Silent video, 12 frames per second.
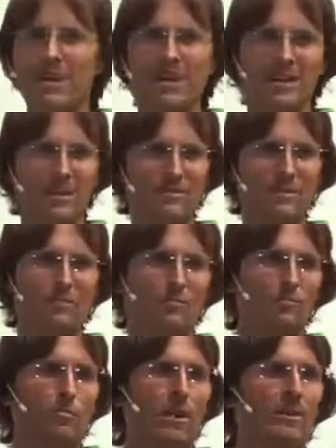about
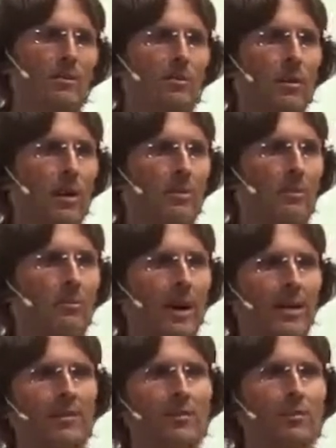ourselves, whether we're
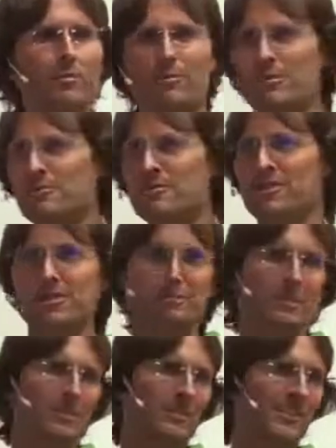awake or we're asleep.